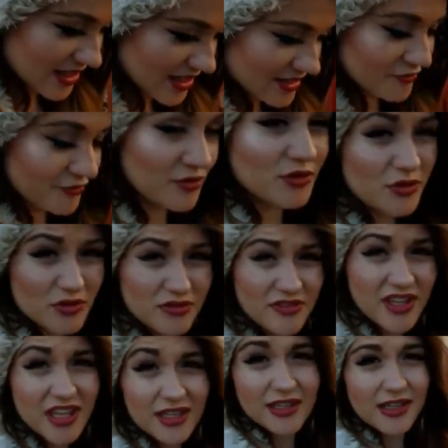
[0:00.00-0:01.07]
get full
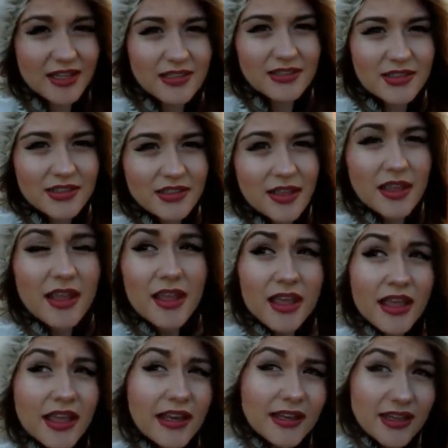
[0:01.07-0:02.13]
and eat
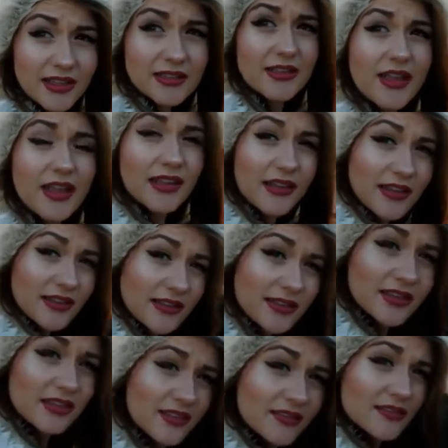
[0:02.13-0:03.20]
and eat and
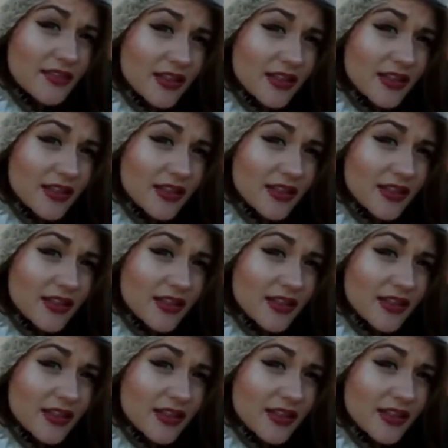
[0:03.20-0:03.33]
eat,